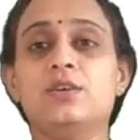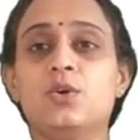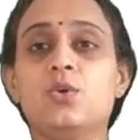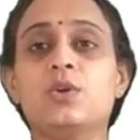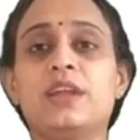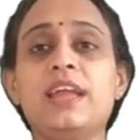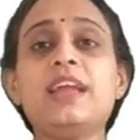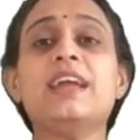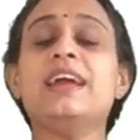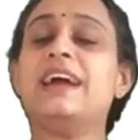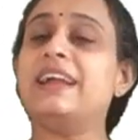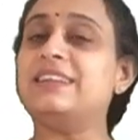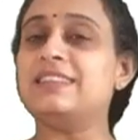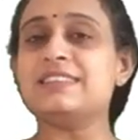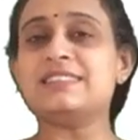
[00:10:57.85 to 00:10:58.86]
okay,
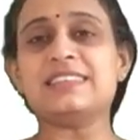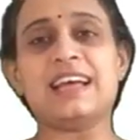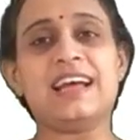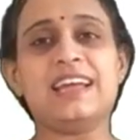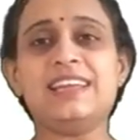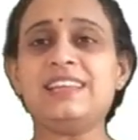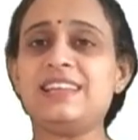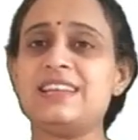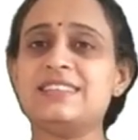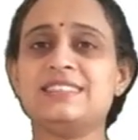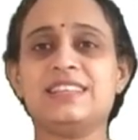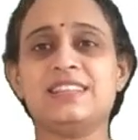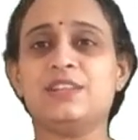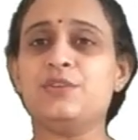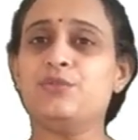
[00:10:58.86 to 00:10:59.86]
and the sign is
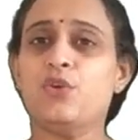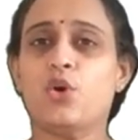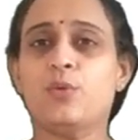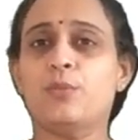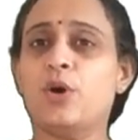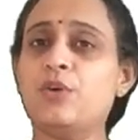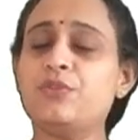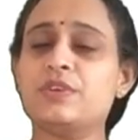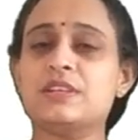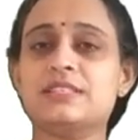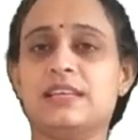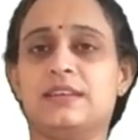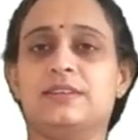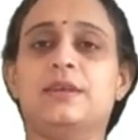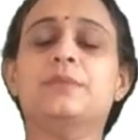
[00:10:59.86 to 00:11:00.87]
in the form of
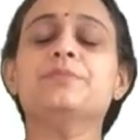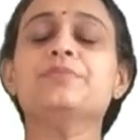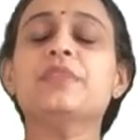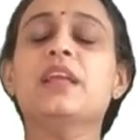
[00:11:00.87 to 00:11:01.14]
zeta.